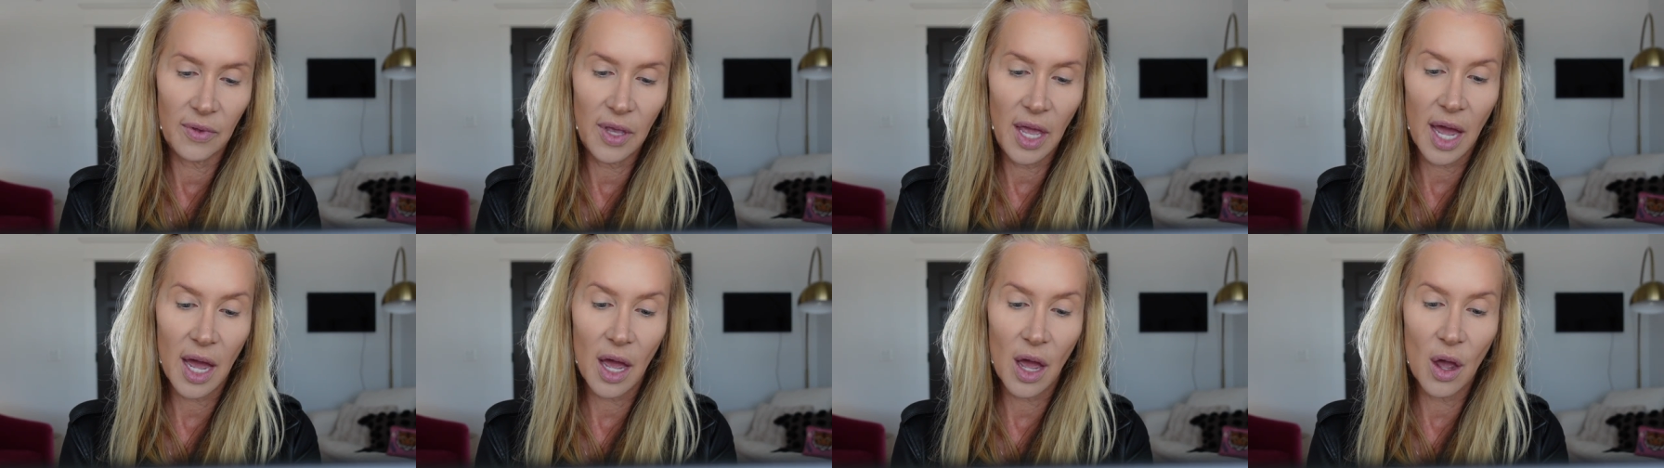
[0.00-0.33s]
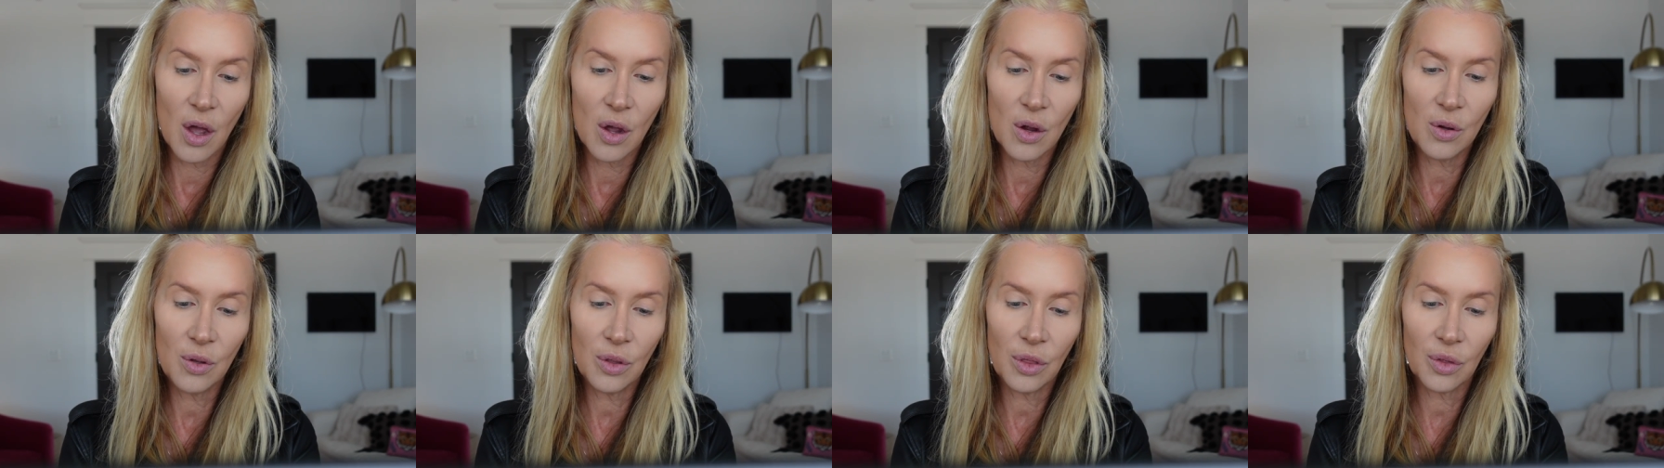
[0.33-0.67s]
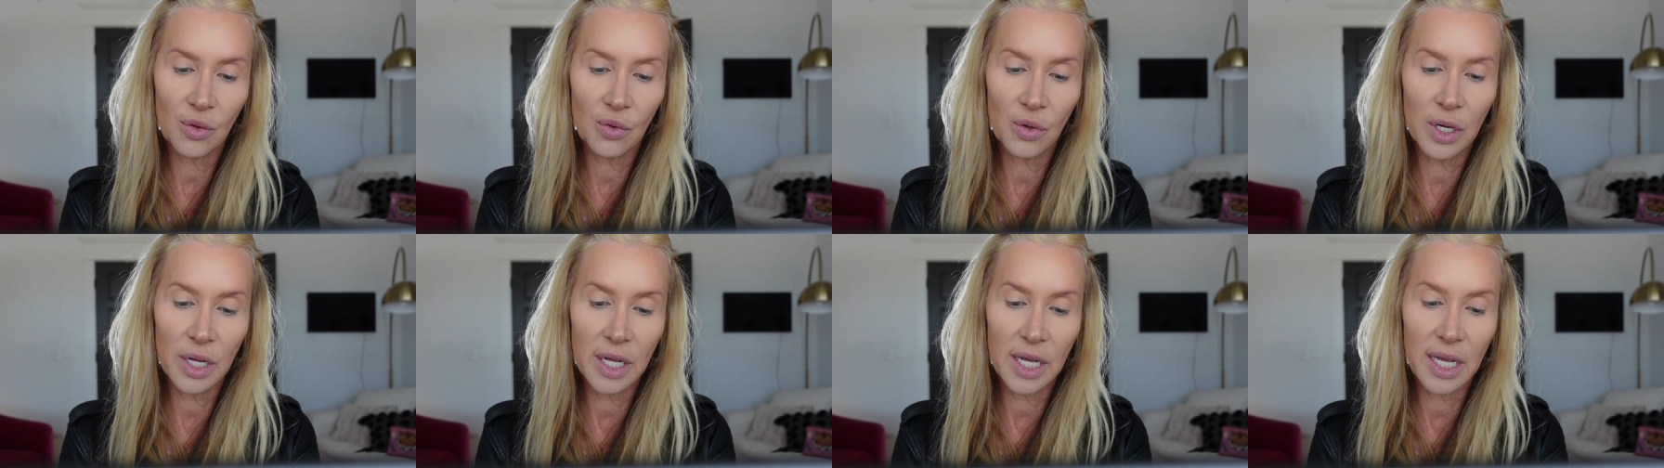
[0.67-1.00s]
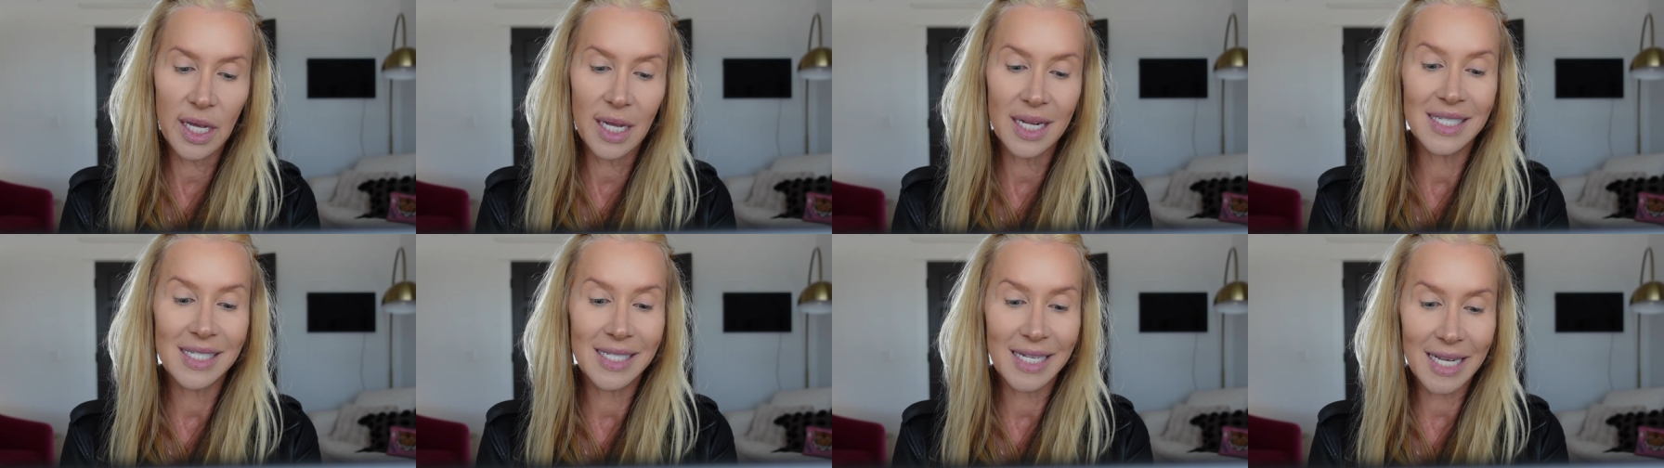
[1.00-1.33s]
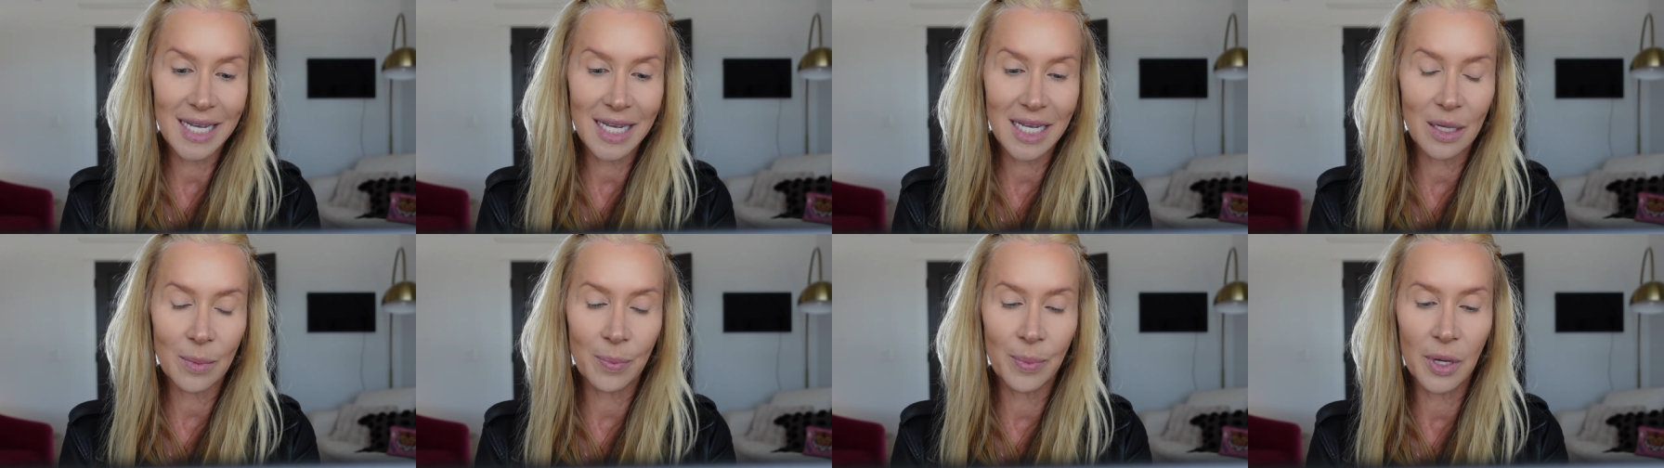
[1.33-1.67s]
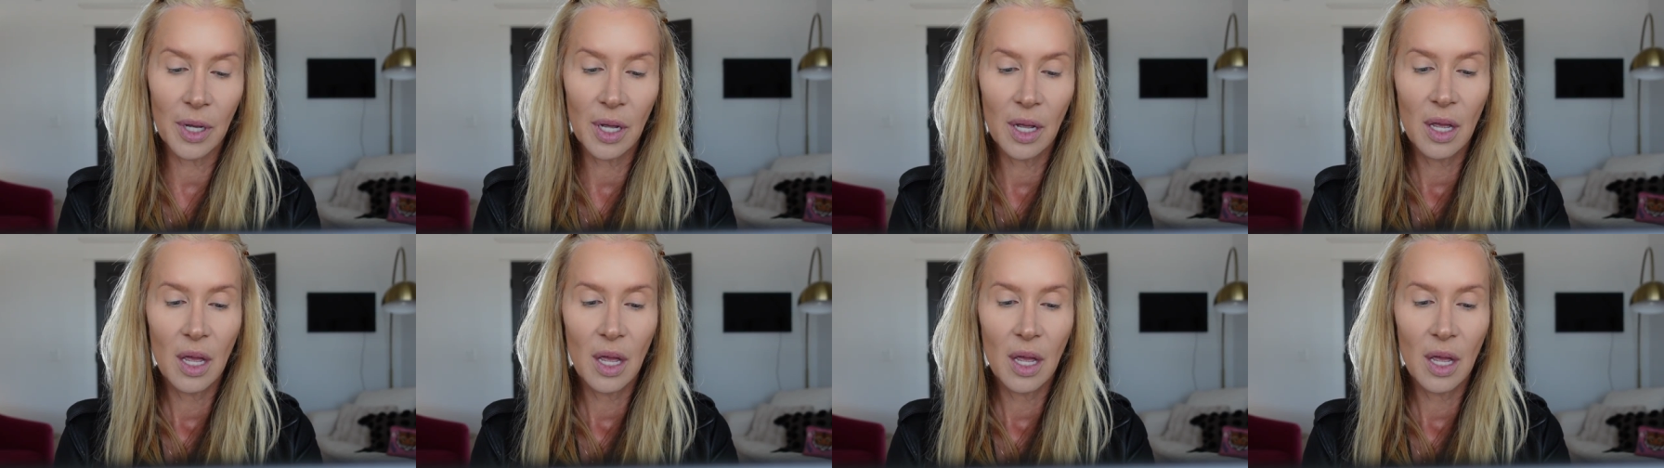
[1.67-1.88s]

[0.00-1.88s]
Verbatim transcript: Yeah, 03 Deep.